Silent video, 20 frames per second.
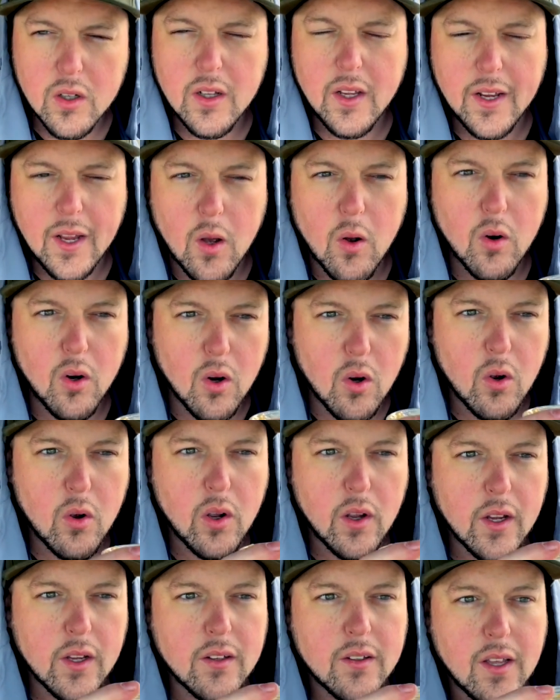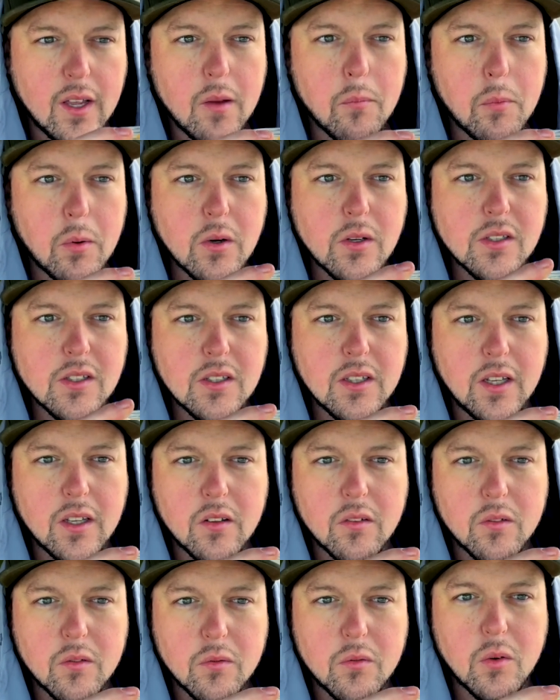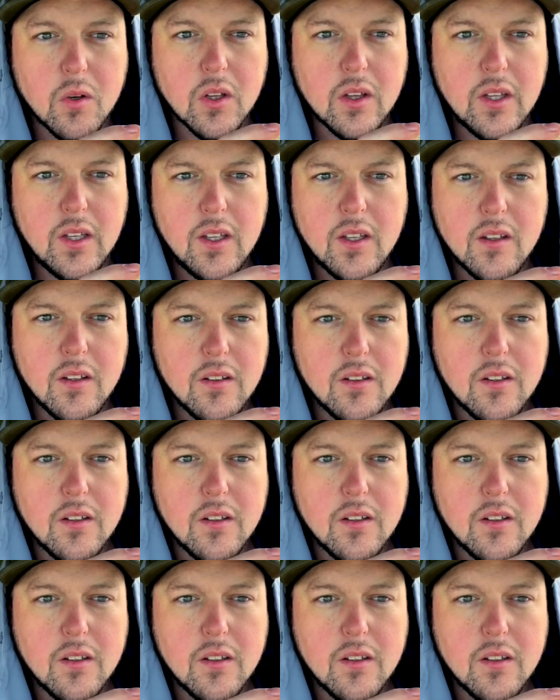like outgoing type person, like really,